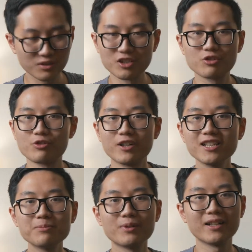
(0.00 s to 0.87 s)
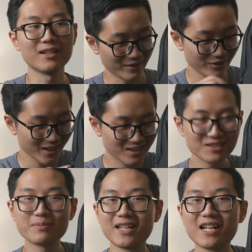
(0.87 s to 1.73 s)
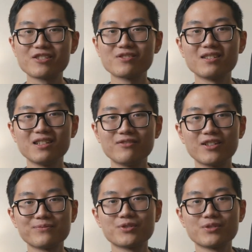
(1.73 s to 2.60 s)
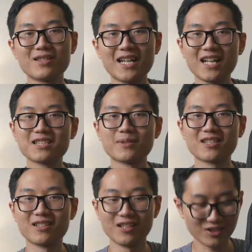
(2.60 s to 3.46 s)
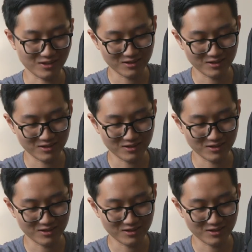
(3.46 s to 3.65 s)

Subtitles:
destroyed, but I feel like this might actually live up to that expectation.